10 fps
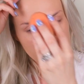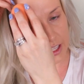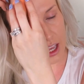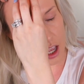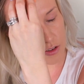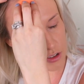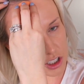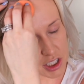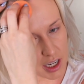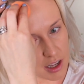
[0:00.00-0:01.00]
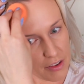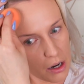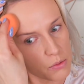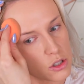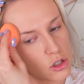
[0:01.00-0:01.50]
Like every shade I
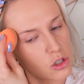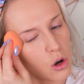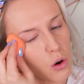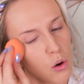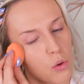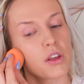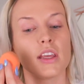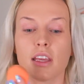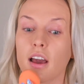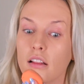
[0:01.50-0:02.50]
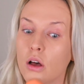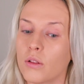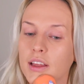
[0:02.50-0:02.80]
found was so yellow.